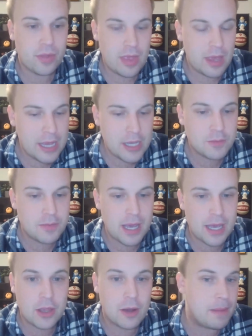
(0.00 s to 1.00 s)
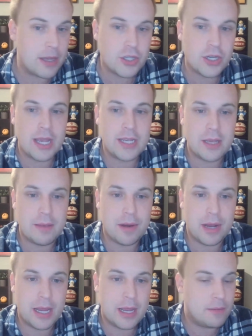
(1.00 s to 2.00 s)
He's big. Their bench guys they
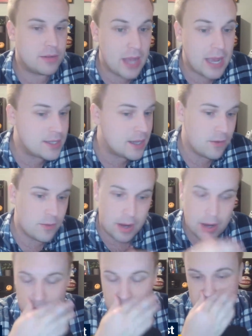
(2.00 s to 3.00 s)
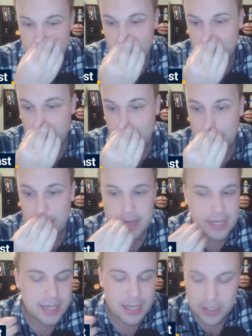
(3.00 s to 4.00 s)
bring in, size everywhere, to their credit. But
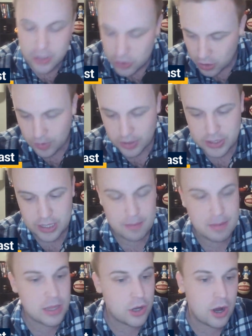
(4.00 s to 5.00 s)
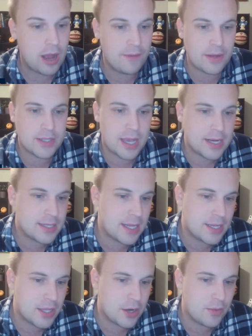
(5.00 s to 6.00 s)
that's like a slower team, and their offense kind of
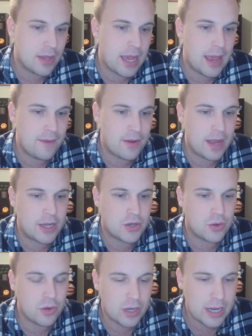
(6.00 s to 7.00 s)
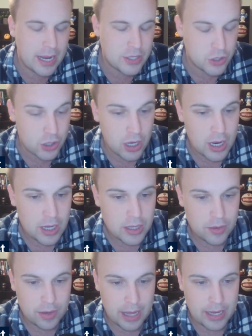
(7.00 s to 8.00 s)
stinks. They don't really have a natural organizer. They
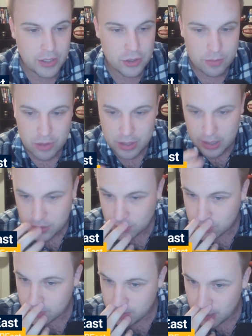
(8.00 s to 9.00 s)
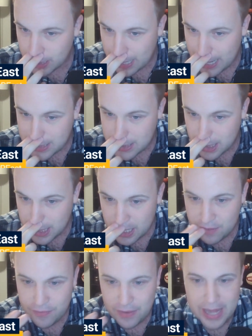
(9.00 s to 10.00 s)
rely on some rookies or some young guys.
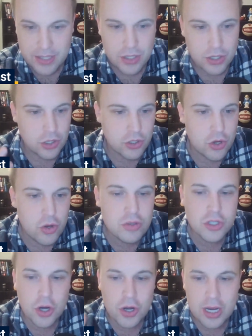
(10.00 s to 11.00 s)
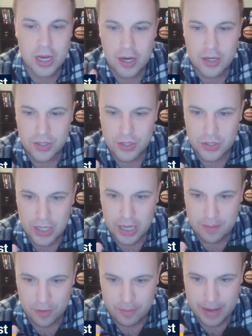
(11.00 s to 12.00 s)
In fact, there are two starting guards in this
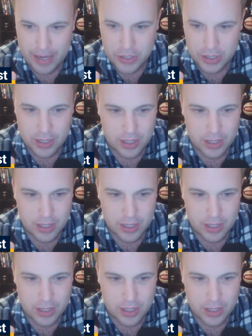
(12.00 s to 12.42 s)
game for the Magic.